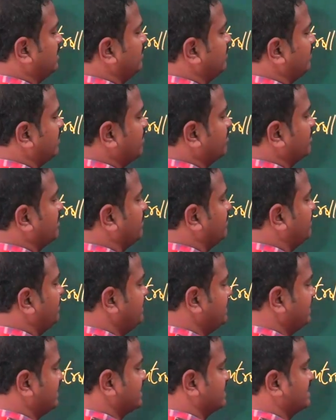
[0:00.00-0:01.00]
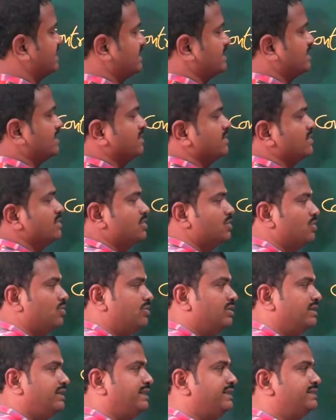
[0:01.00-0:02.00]
from the physics. So
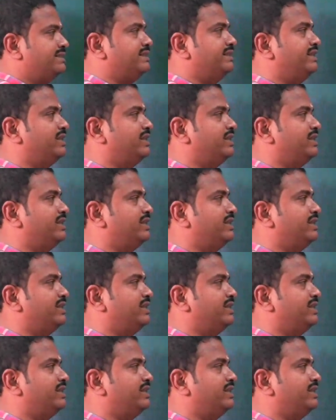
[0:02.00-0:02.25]
Tc